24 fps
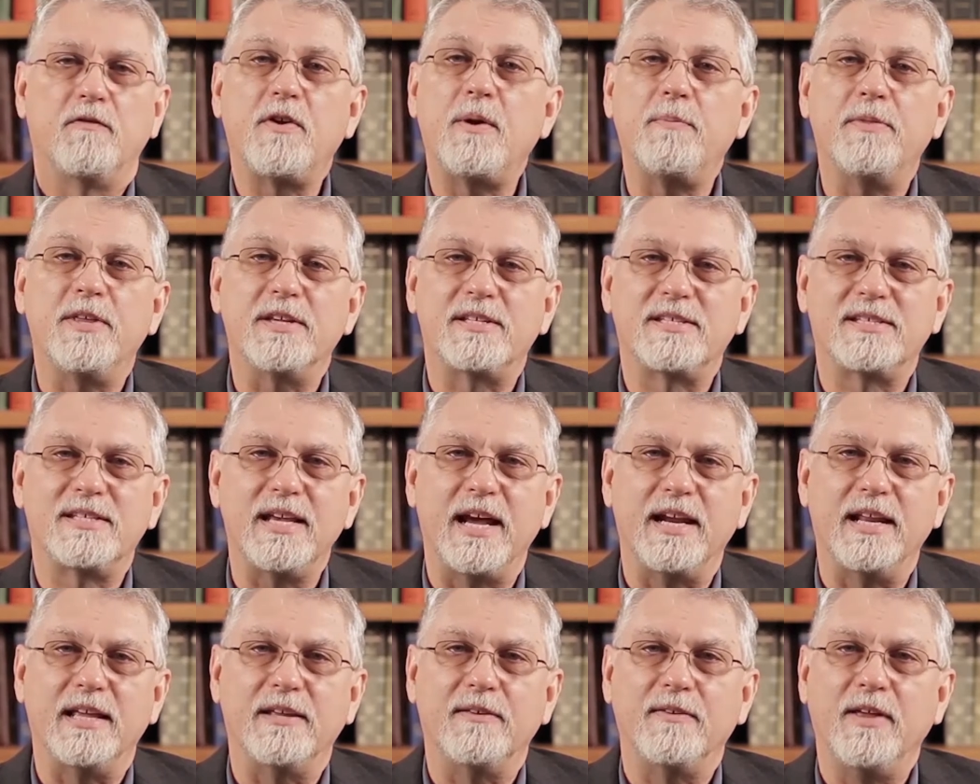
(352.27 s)
From this
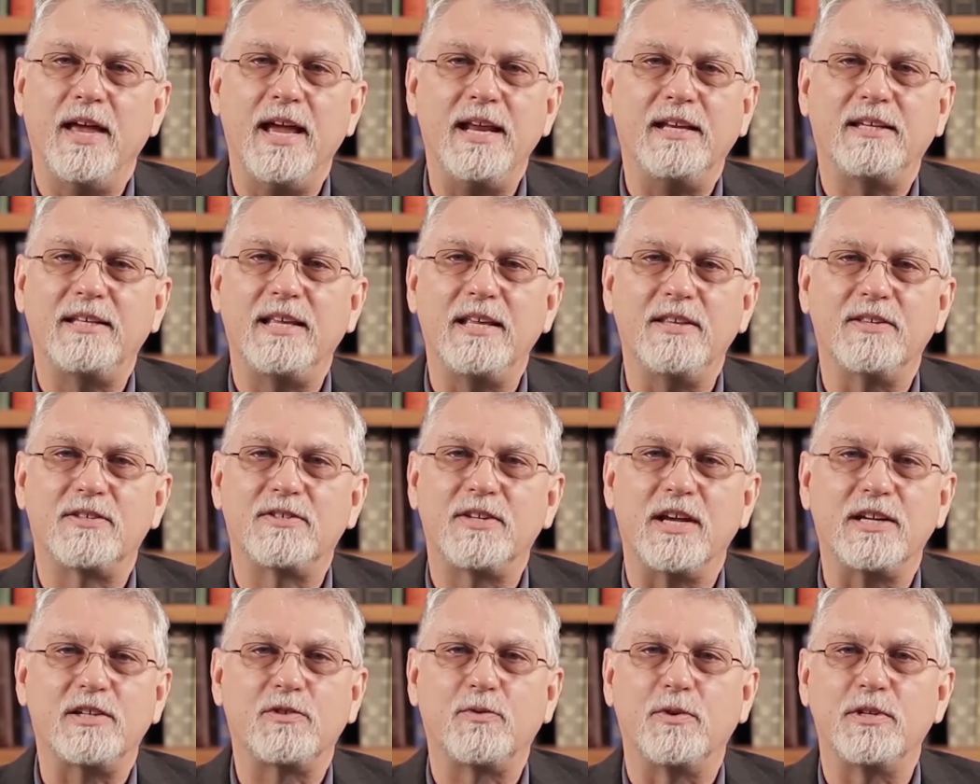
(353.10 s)
setting,
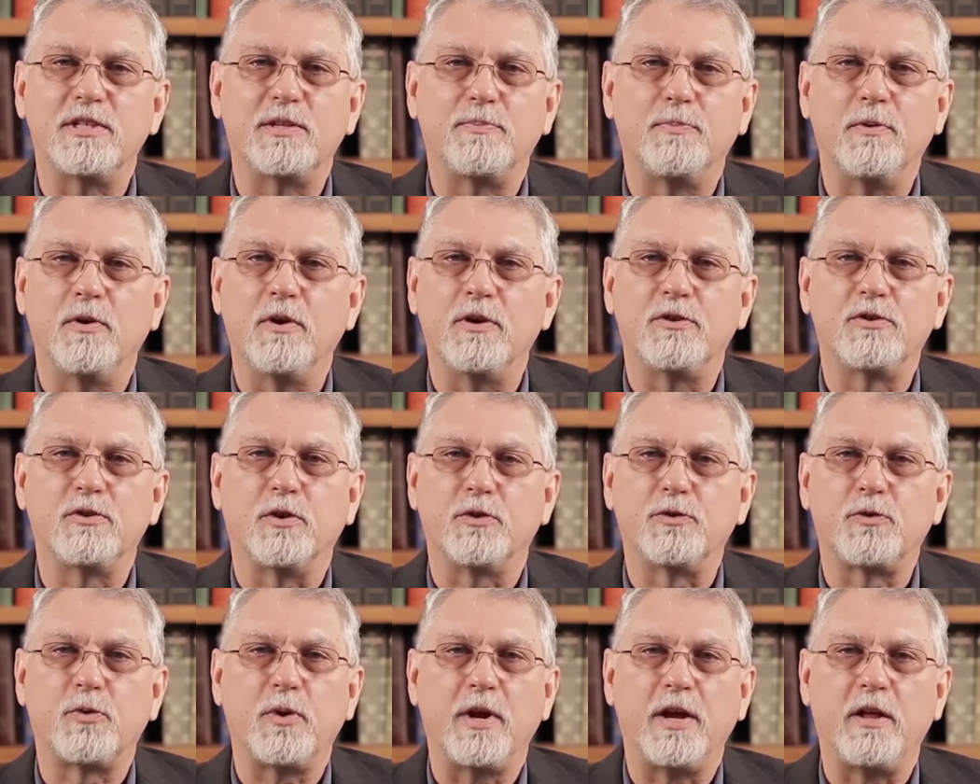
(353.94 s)
18th century
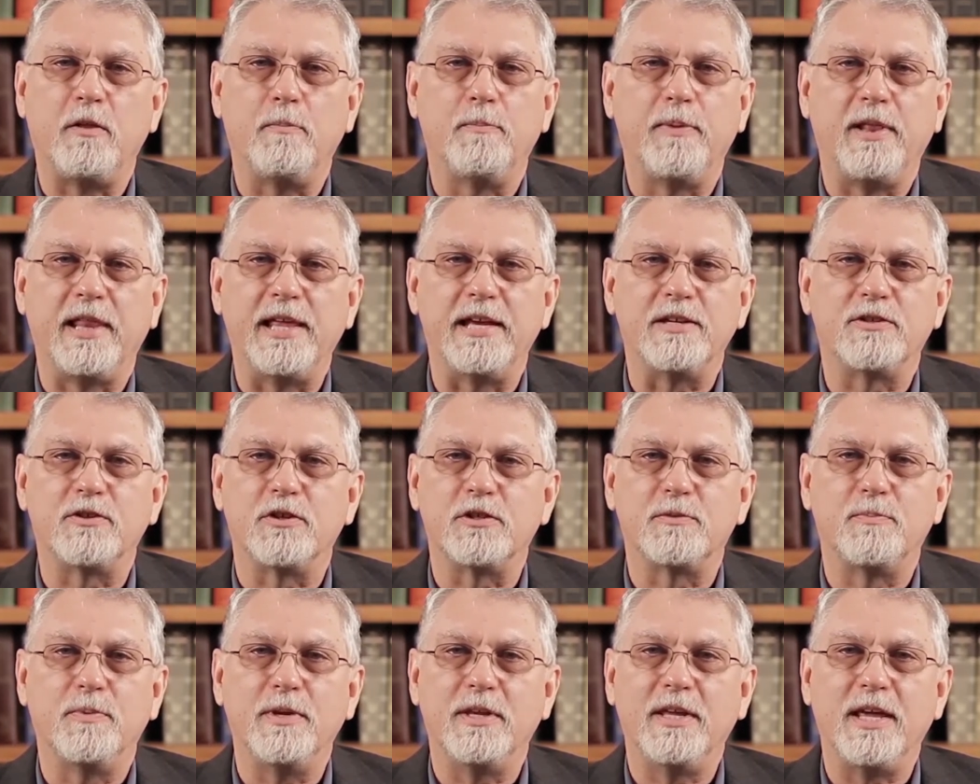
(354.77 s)
spiritual
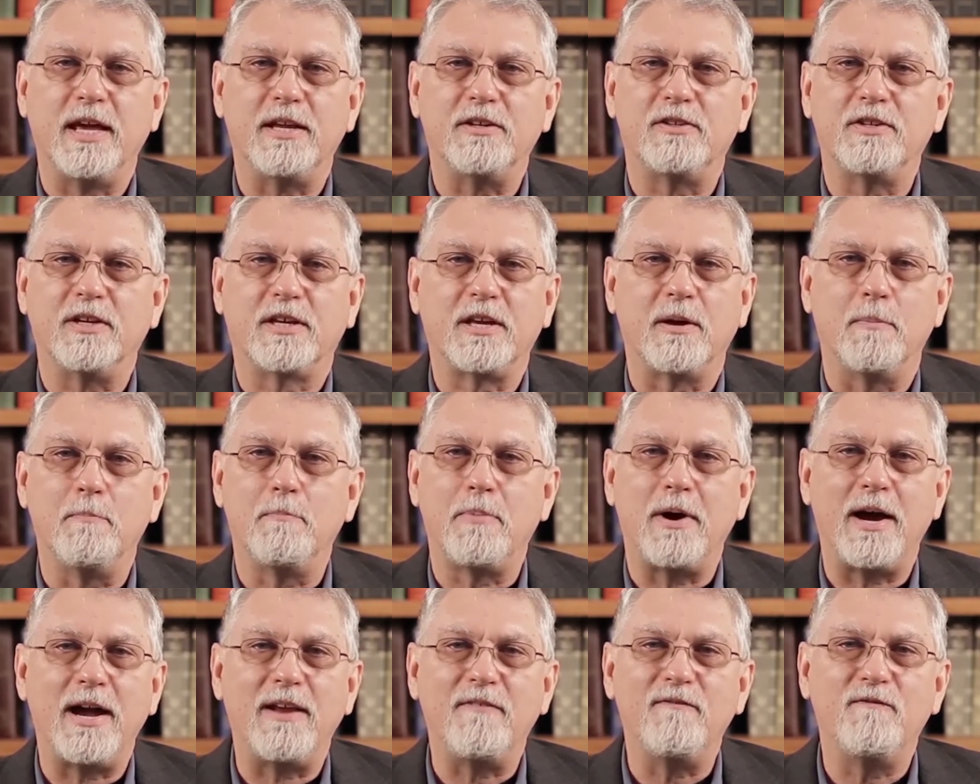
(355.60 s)
trailblazers began to
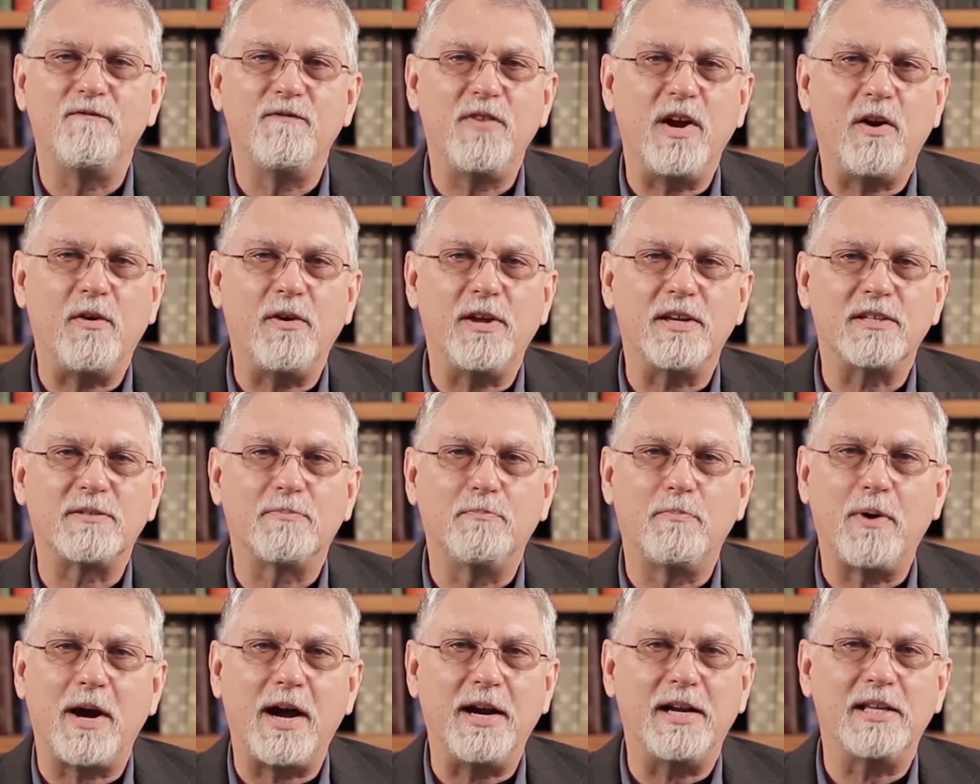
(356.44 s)
combine
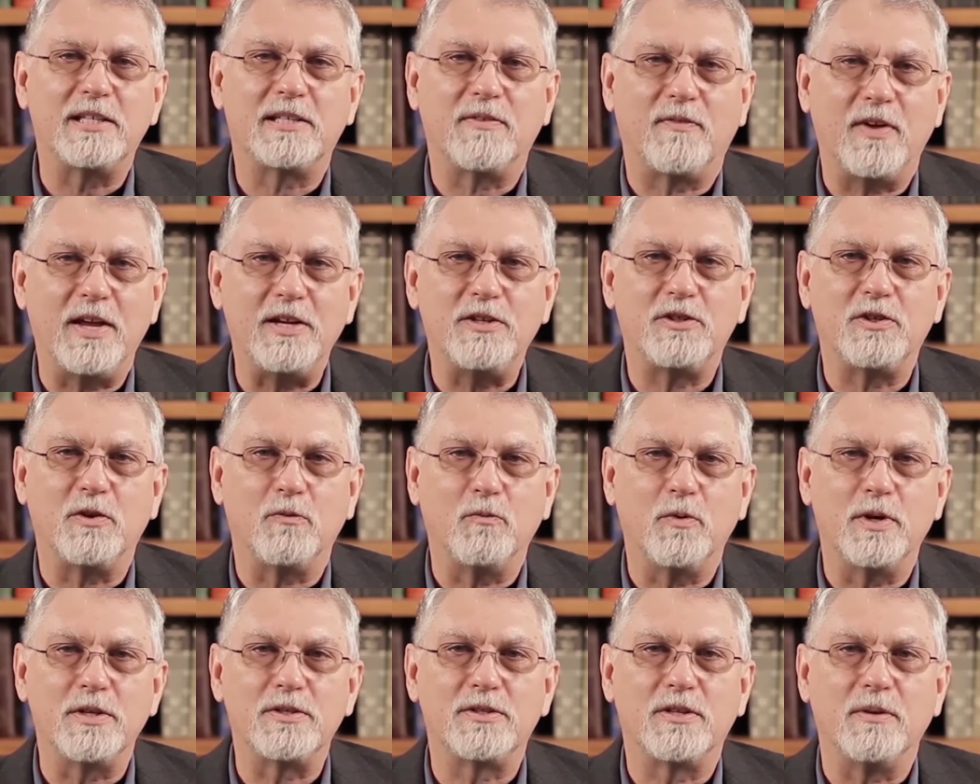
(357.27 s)
various bodies of
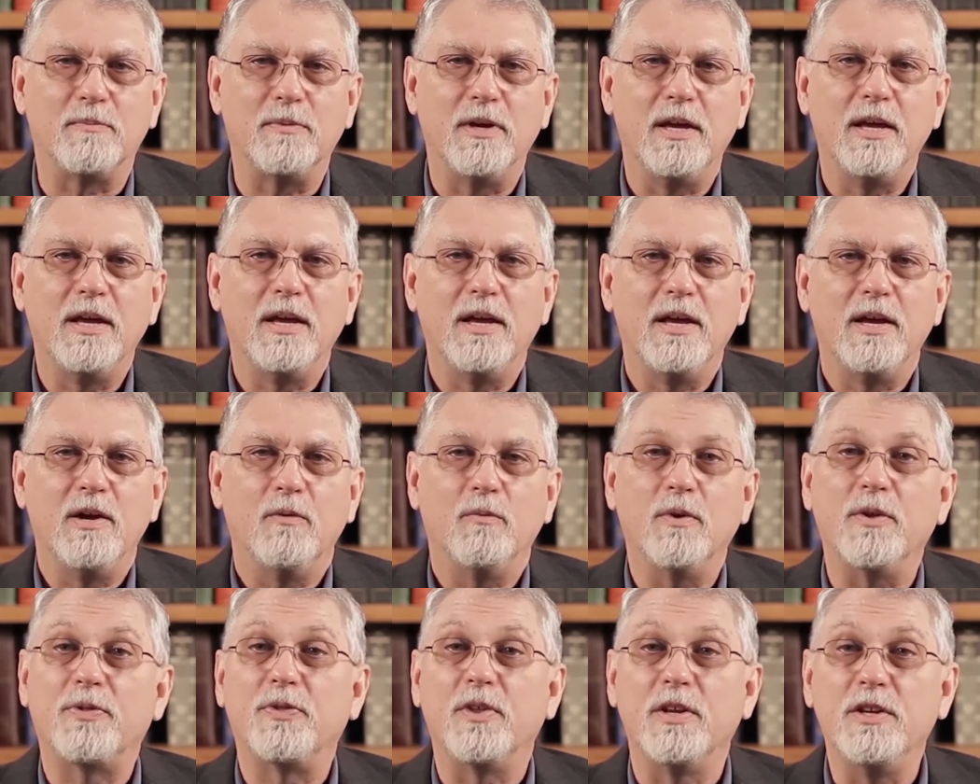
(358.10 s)
ancient wisdom
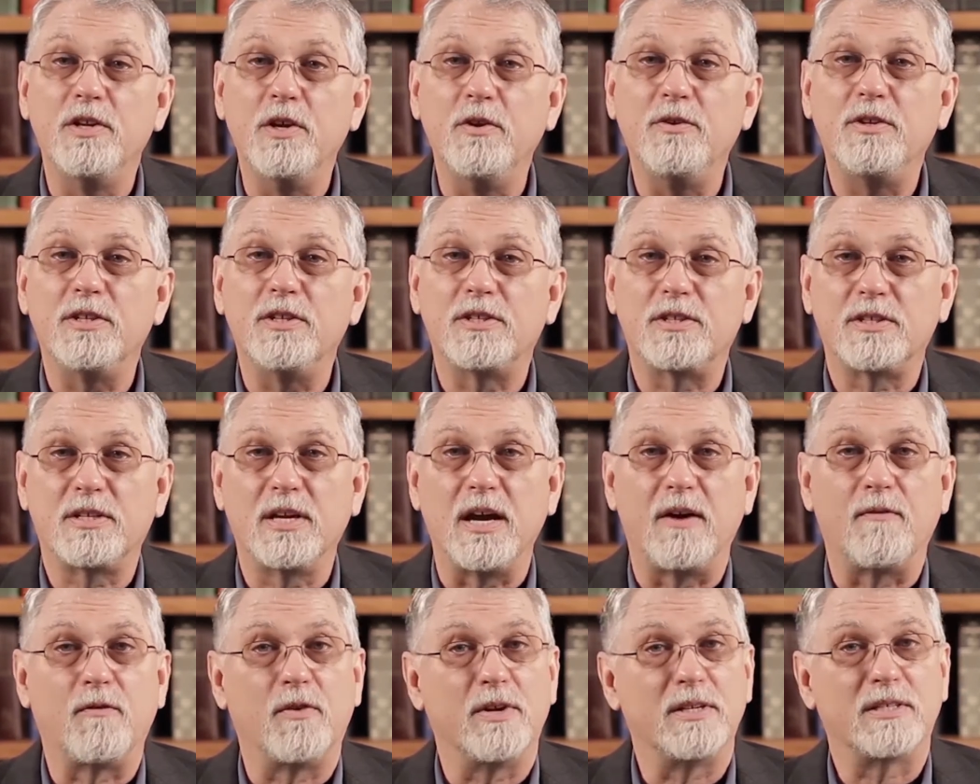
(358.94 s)
with the new
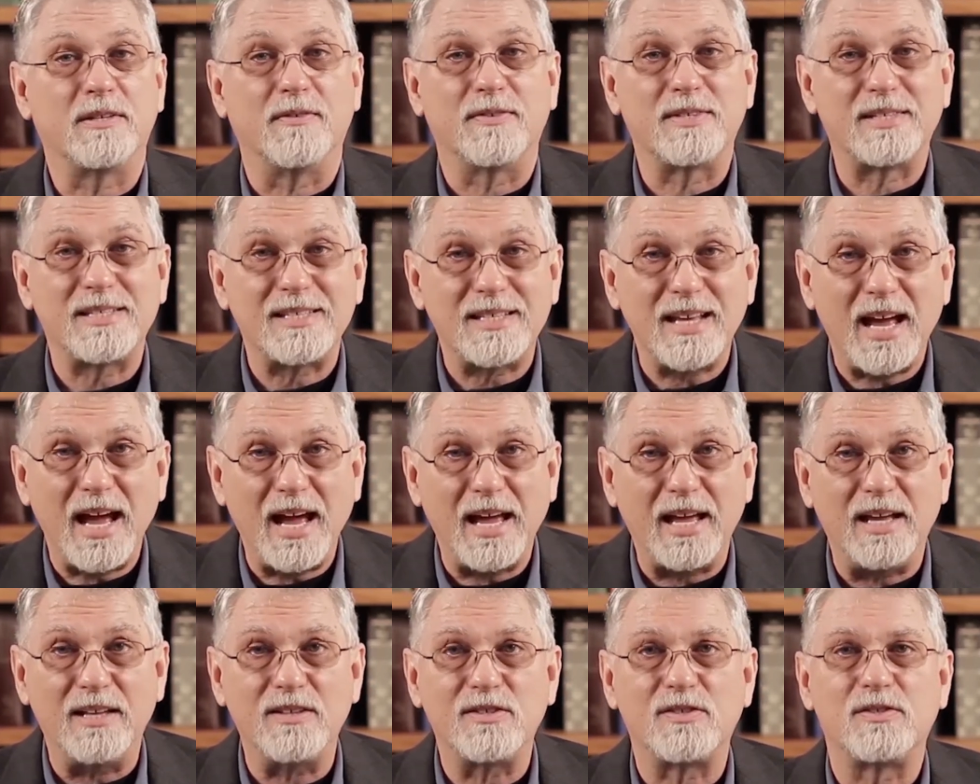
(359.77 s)
discoveries of
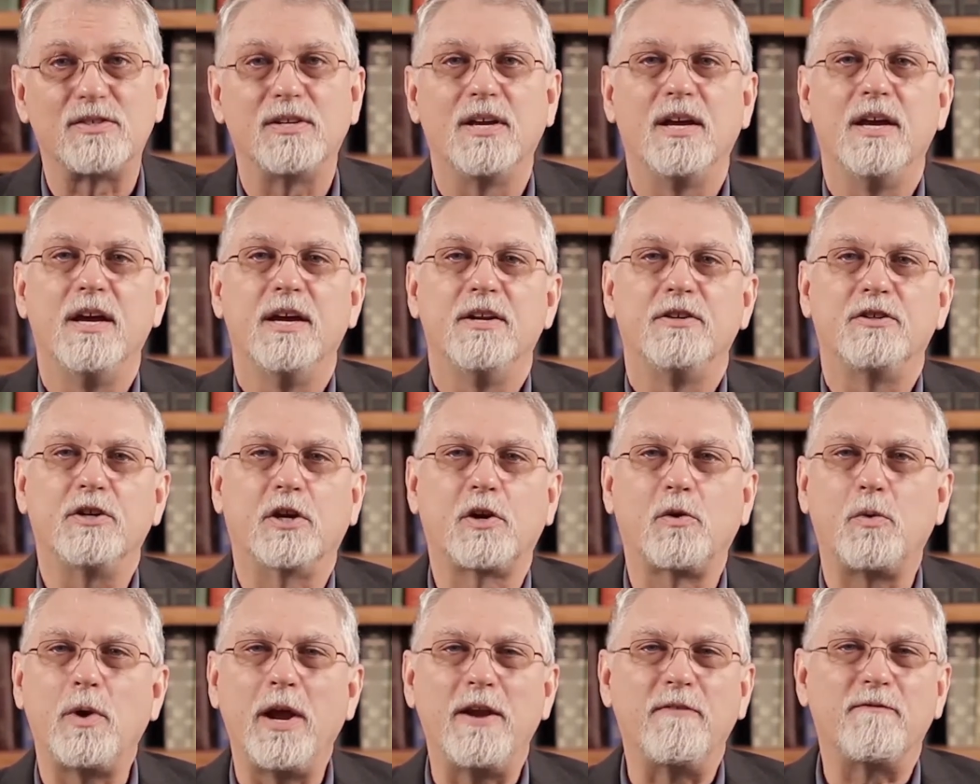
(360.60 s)
science to
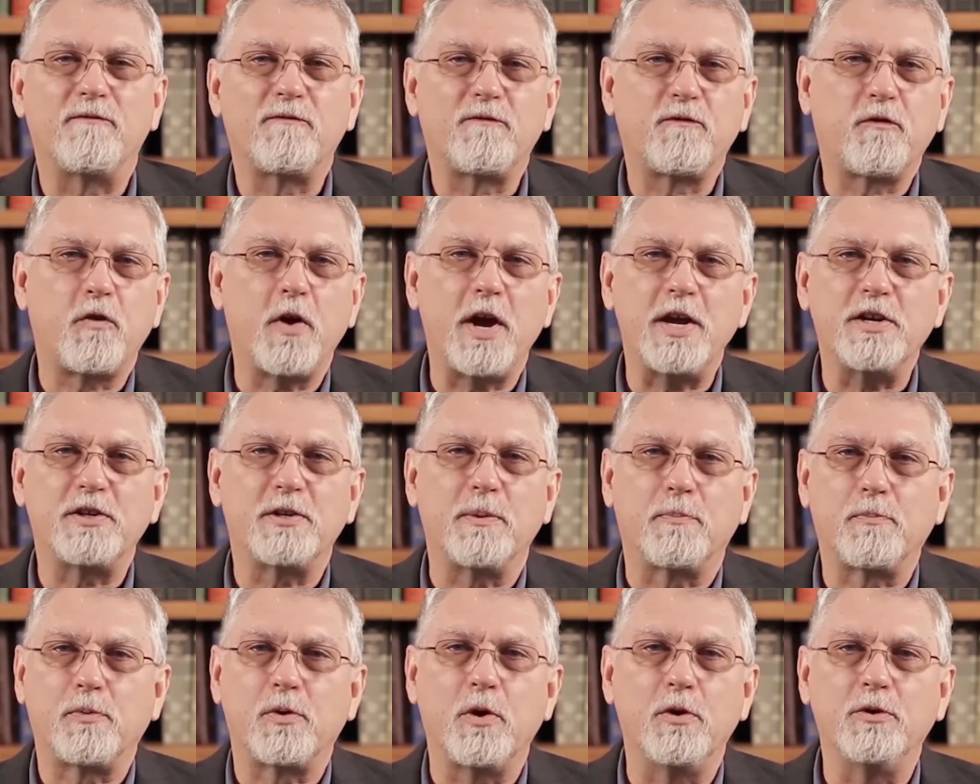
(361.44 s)
create
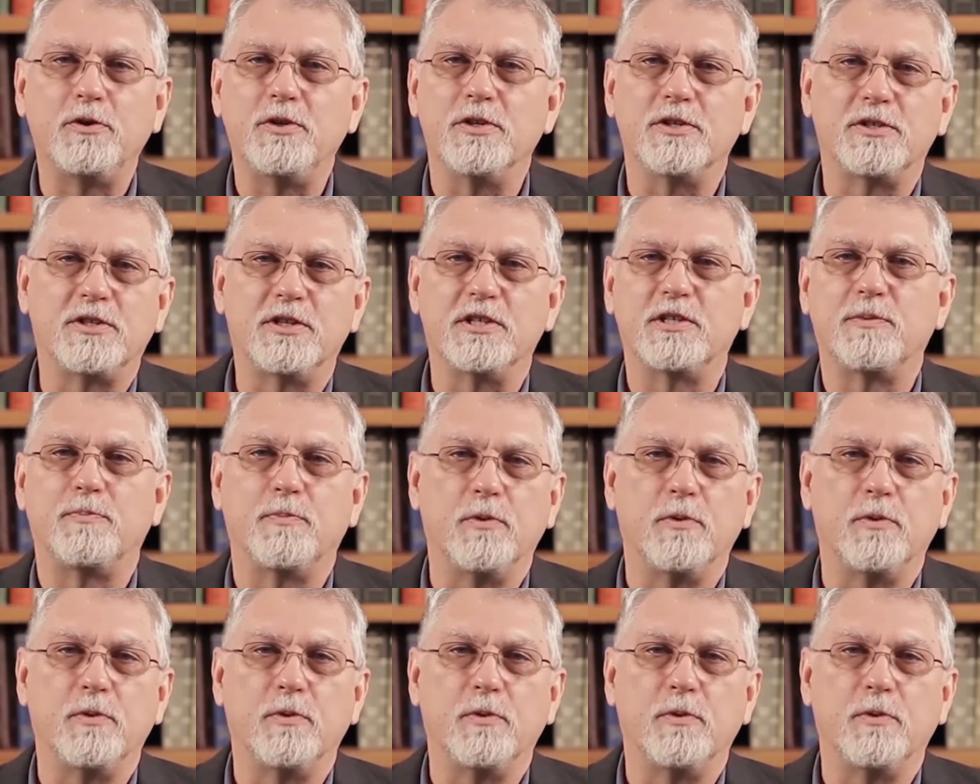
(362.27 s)
fresh approaches to